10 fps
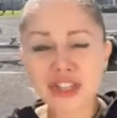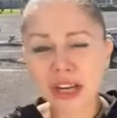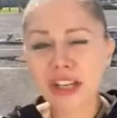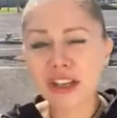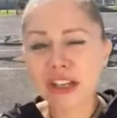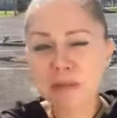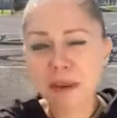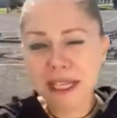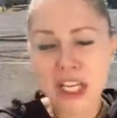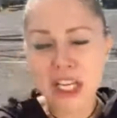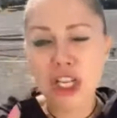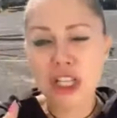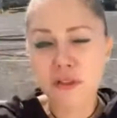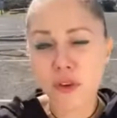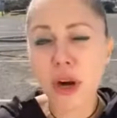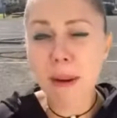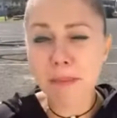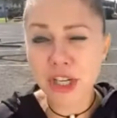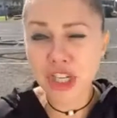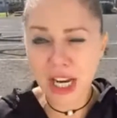trade your expectations for
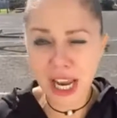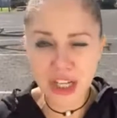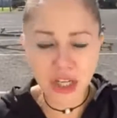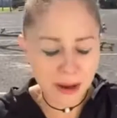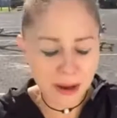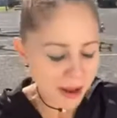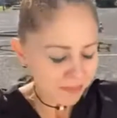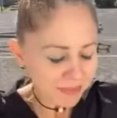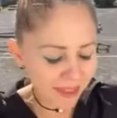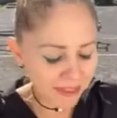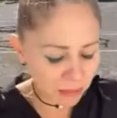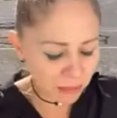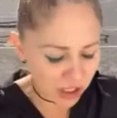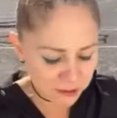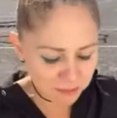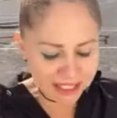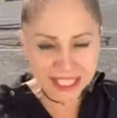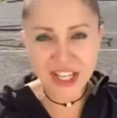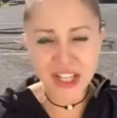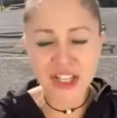appreciation. And the more
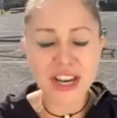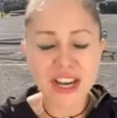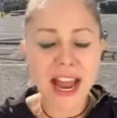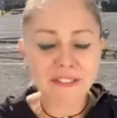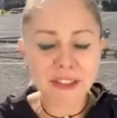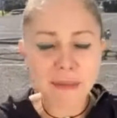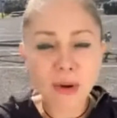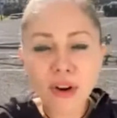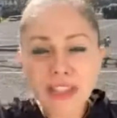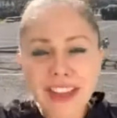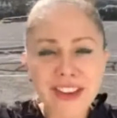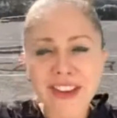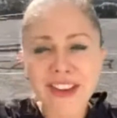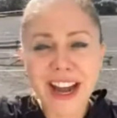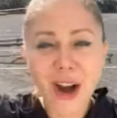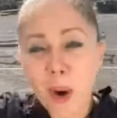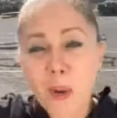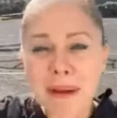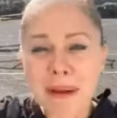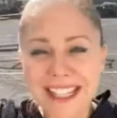expectations you have, the more that you are
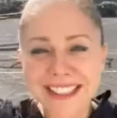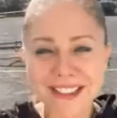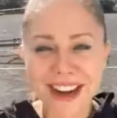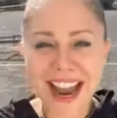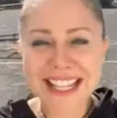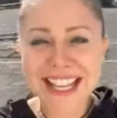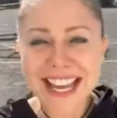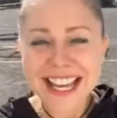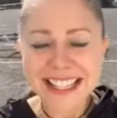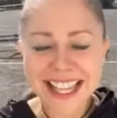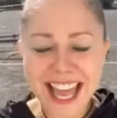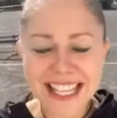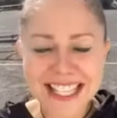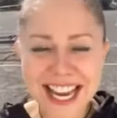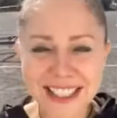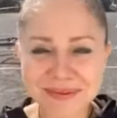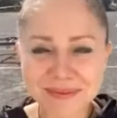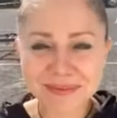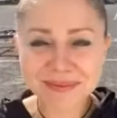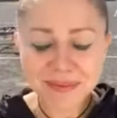hoping, right, that
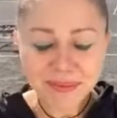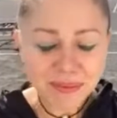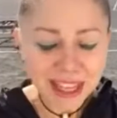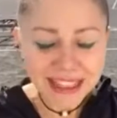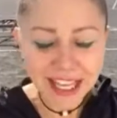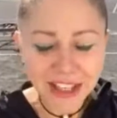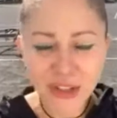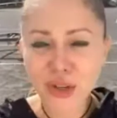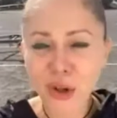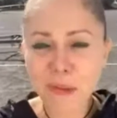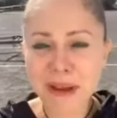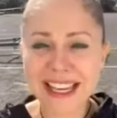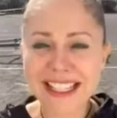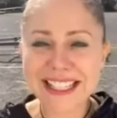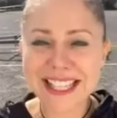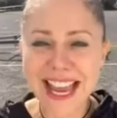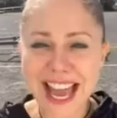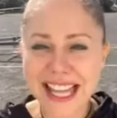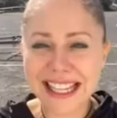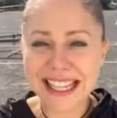your soulmate
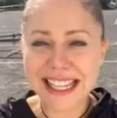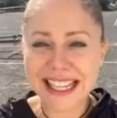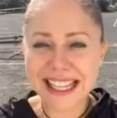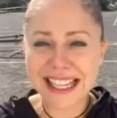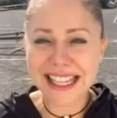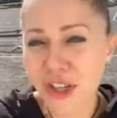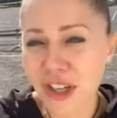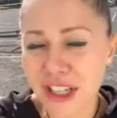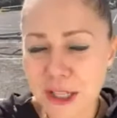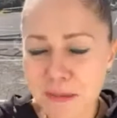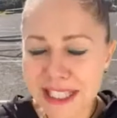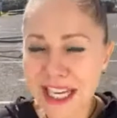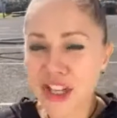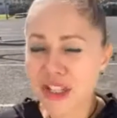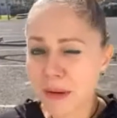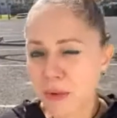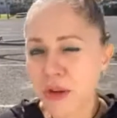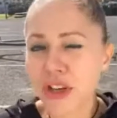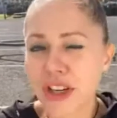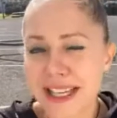lives up to your expectations, the more
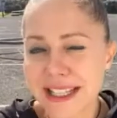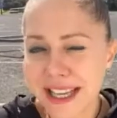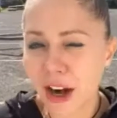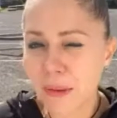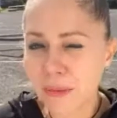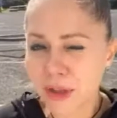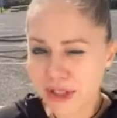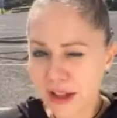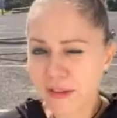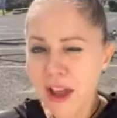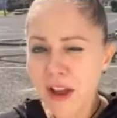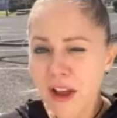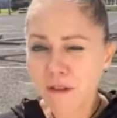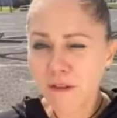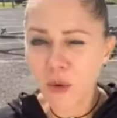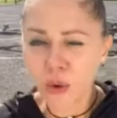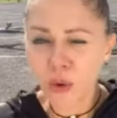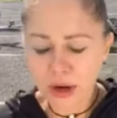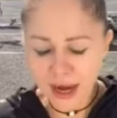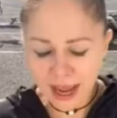you're going to set up yourself
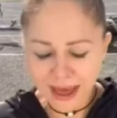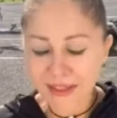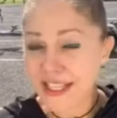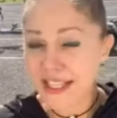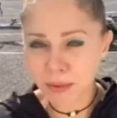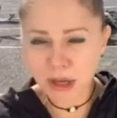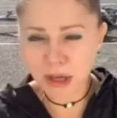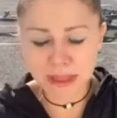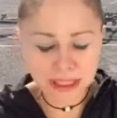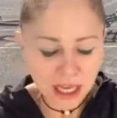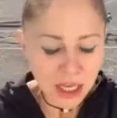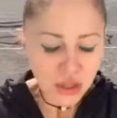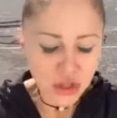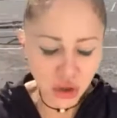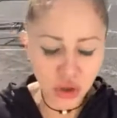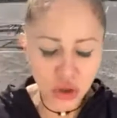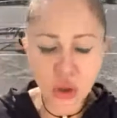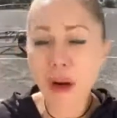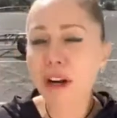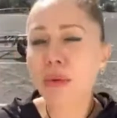for disappointment. So you
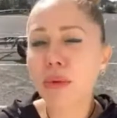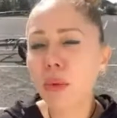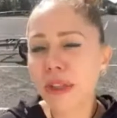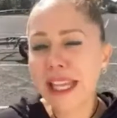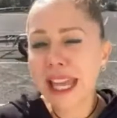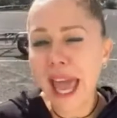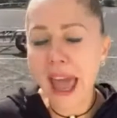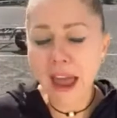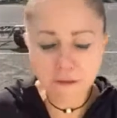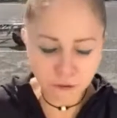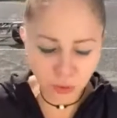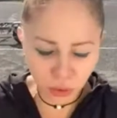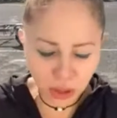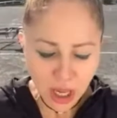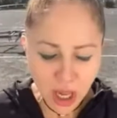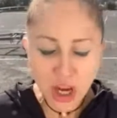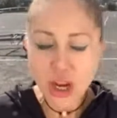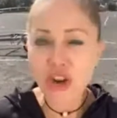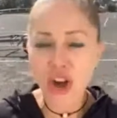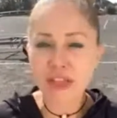want to reward the effort,
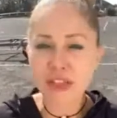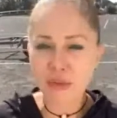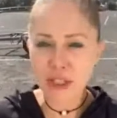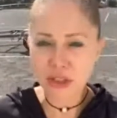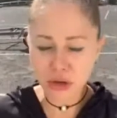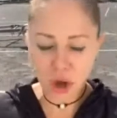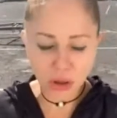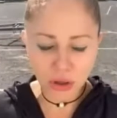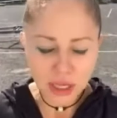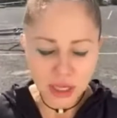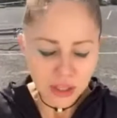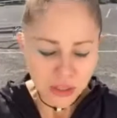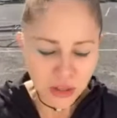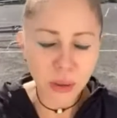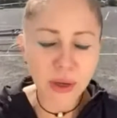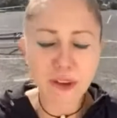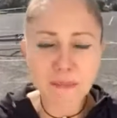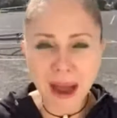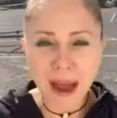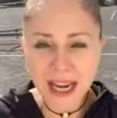not the result. So if you
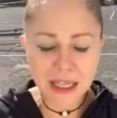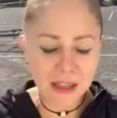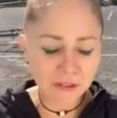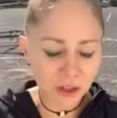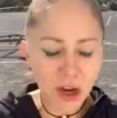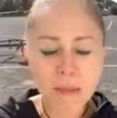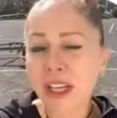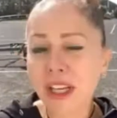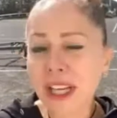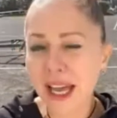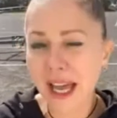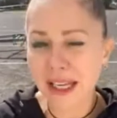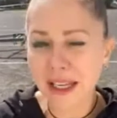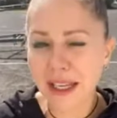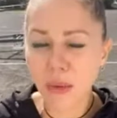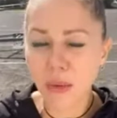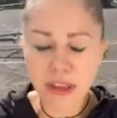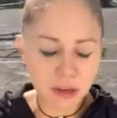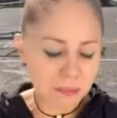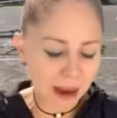communicated
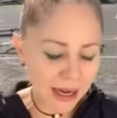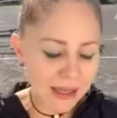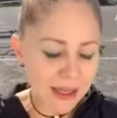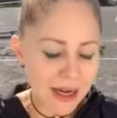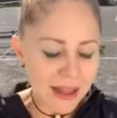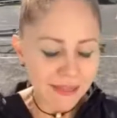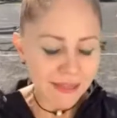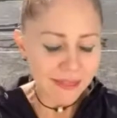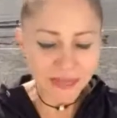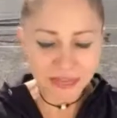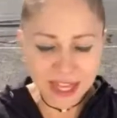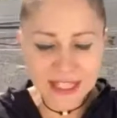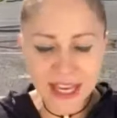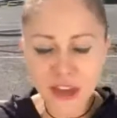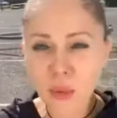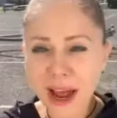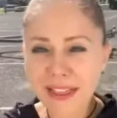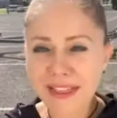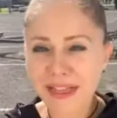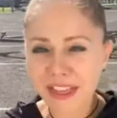with your partner the things that you
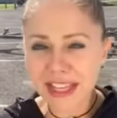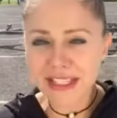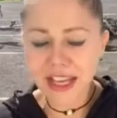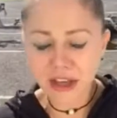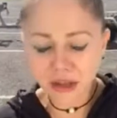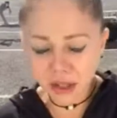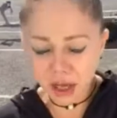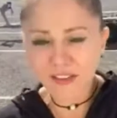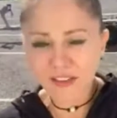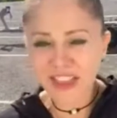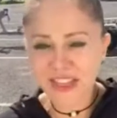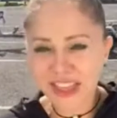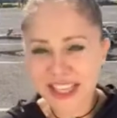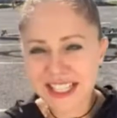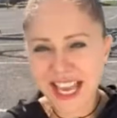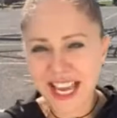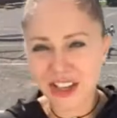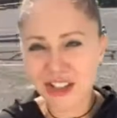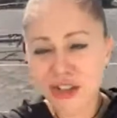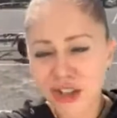want, the things that you love, the things that
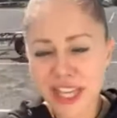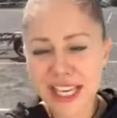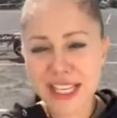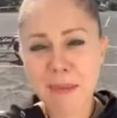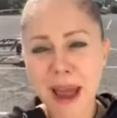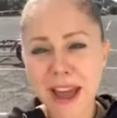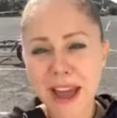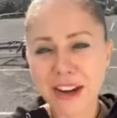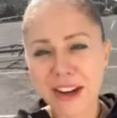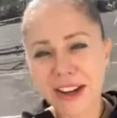could do things better,